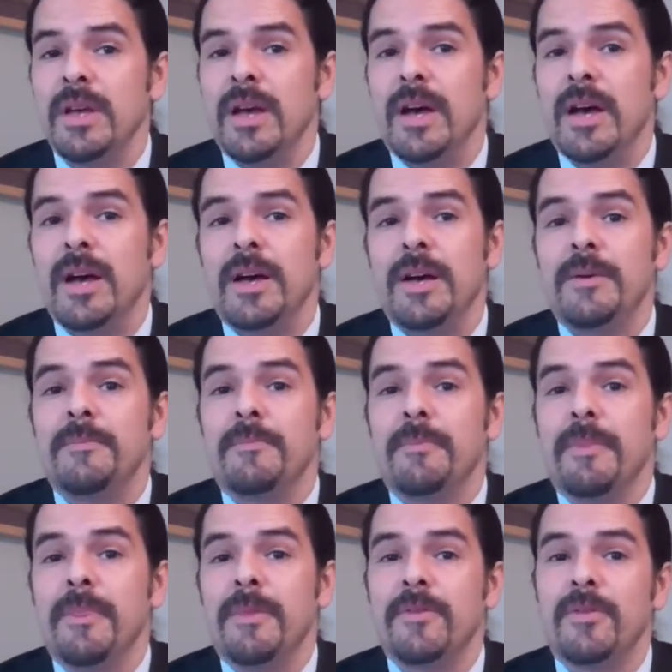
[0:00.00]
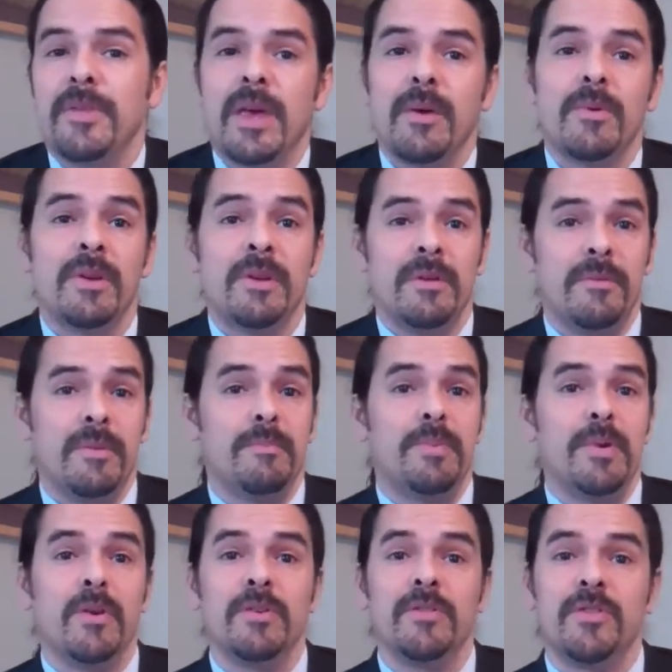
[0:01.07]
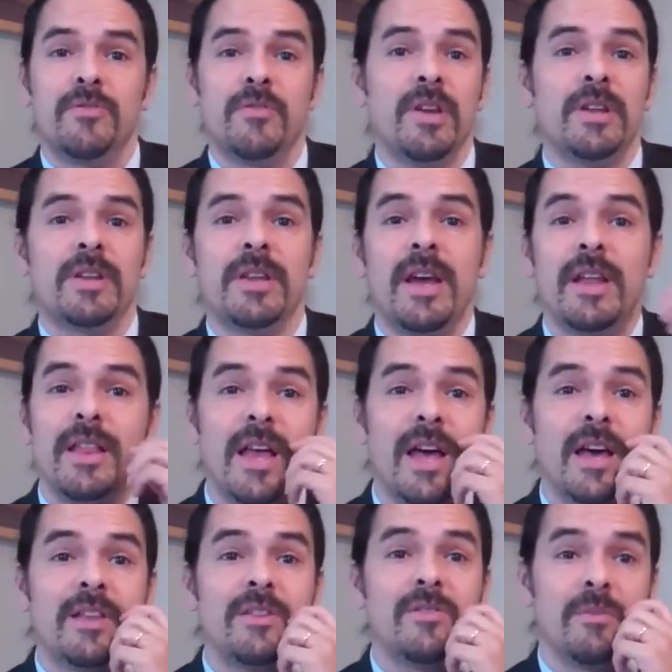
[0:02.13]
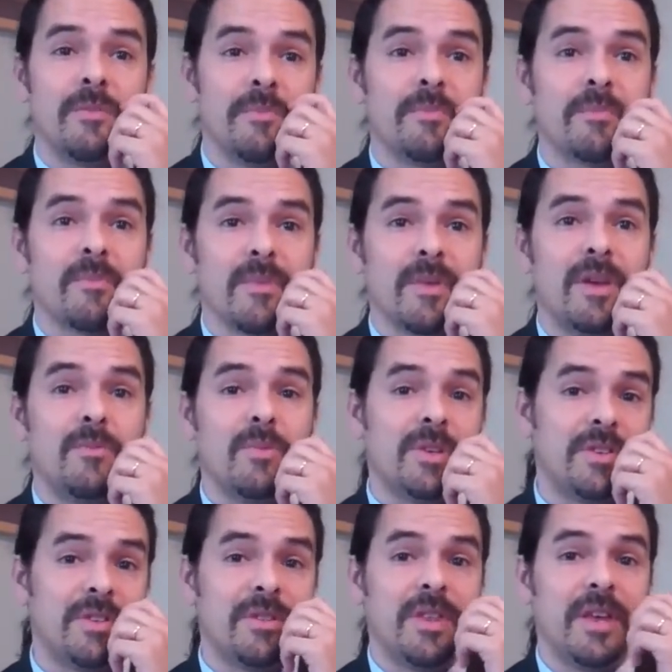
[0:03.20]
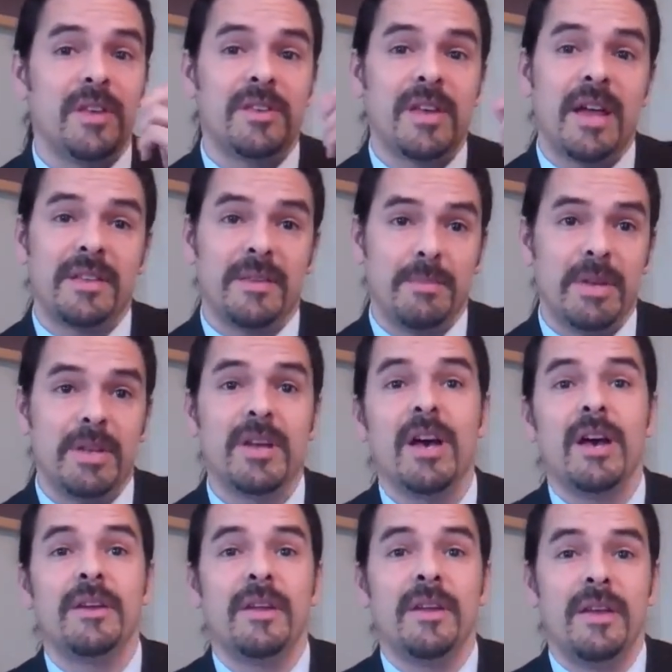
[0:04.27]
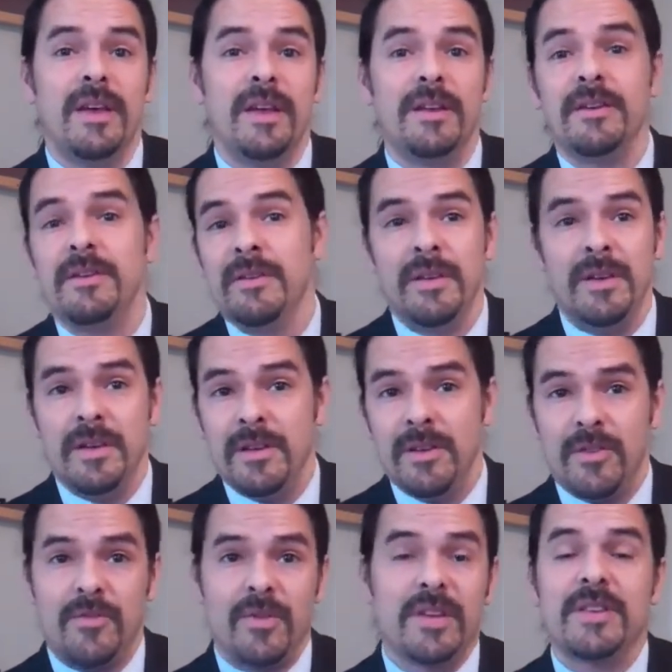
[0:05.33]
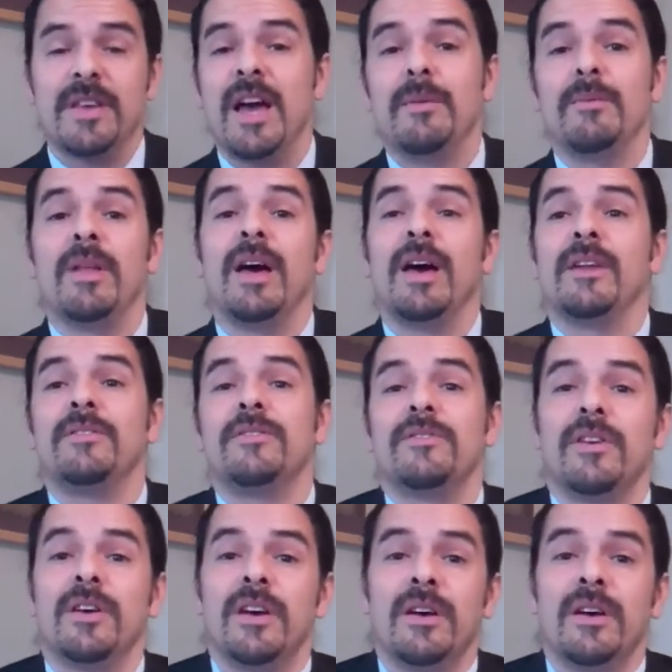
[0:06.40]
So they would impose strict deadlines in which things had to be done, and strict timelines,